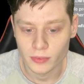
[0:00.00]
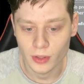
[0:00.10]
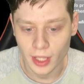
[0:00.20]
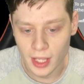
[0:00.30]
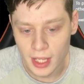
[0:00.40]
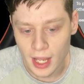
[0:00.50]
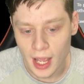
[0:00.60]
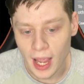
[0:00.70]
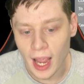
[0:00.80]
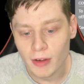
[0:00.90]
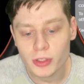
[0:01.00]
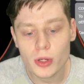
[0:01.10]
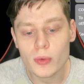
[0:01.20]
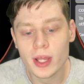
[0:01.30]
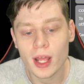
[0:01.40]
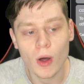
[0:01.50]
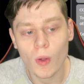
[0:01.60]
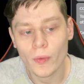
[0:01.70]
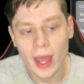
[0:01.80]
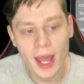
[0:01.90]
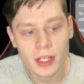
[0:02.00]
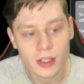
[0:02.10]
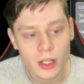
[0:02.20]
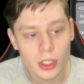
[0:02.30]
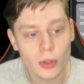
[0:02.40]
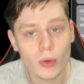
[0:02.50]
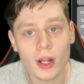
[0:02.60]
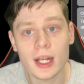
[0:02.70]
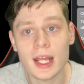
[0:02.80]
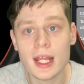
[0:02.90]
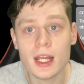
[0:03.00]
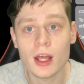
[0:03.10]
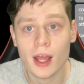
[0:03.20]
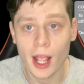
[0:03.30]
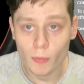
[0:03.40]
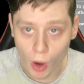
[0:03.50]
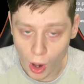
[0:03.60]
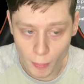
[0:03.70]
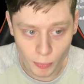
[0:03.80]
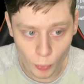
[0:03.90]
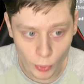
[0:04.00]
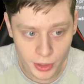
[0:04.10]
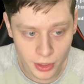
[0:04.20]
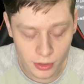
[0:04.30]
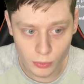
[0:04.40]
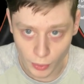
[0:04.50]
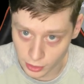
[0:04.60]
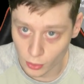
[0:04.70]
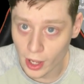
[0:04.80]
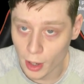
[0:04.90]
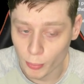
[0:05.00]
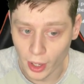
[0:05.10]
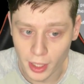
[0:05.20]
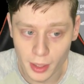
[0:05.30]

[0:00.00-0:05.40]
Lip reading: Okay, after you get all that, you're going to need a ROM, which is Resident Evil Outbreak,